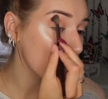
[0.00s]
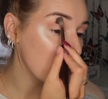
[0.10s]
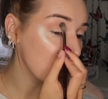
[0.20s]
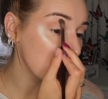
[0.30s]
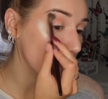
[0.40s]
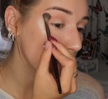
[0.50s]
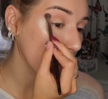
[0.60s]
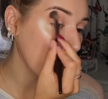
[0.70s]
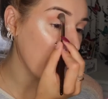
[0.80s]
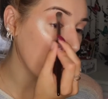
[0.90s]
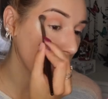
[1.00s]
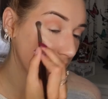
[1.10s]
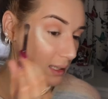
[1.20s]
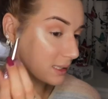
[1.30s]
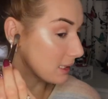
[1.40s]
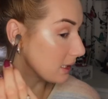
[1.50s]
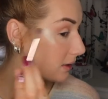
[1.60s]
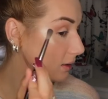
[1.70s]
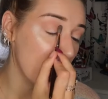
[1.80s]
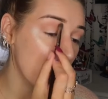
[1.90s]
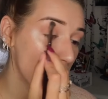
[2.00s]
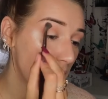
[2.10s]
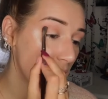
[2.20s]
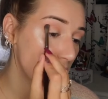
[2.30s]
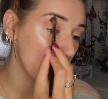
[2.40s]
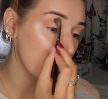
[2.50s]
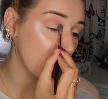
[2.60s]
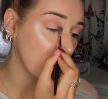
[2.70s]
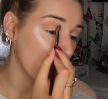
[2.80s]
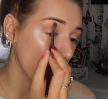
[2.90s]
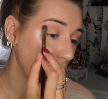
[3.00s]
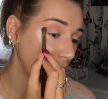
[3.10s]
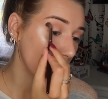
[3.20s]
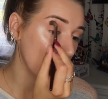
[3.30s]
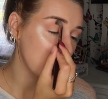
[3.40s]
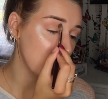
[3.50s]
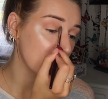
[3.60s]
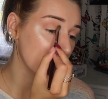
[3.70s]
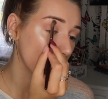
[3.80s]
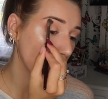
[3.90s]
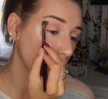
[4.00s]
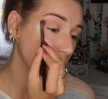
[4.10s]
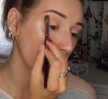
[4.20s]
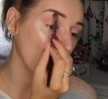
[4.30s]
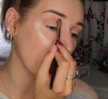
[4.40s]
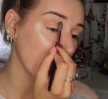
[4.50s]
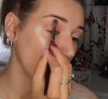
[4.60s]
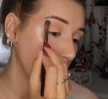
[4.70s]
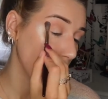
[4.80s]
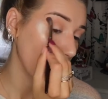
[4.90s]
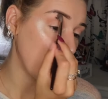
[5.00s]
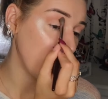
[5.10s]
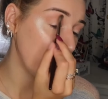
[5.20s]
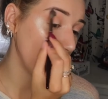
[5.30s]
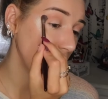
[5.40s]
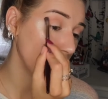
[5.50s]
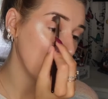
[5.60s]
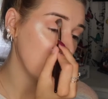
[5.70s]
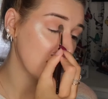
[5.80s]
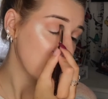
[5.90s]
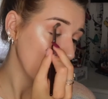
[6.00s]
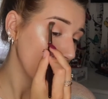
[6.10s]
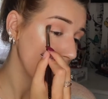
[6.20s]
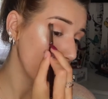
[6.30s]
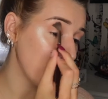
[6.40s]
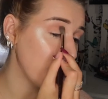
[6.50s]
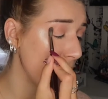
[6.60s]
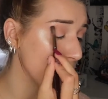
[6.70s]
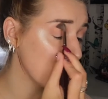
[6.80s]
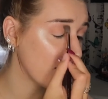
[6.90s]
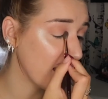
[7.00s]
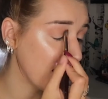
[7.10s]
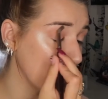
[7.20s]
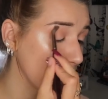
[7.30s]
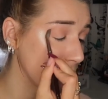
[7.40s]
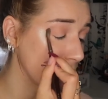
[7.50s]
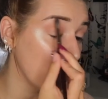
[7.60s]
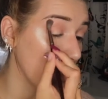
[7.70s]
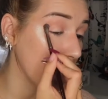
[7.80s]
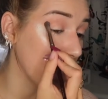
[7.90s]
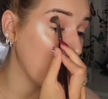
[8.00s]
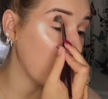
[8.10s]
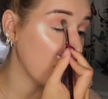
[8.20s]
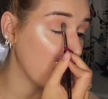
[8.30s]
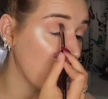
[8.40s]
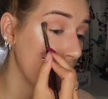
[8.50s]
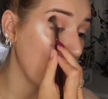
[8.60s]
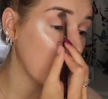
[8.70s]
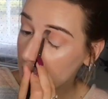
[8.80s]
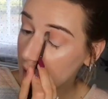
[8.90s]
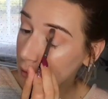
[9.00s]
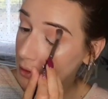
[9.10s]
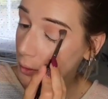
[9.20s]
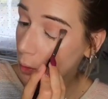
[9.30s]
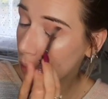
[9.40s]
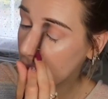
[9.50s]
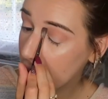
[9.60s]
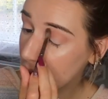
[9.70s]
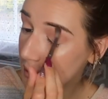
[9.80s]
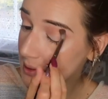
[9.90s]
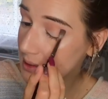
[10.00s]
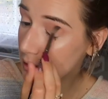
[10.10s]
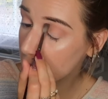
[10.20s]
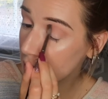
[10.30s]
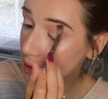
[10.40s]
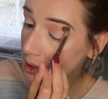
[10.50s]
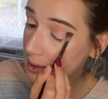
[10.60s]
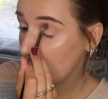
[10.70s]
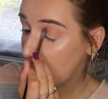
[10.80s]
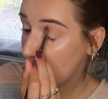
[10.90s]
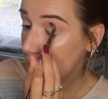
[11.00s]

of an issue with how they did it, but everything she's been through, everything she's fought for, I think she deserved a better end than that. I think it was quite unceremonious. I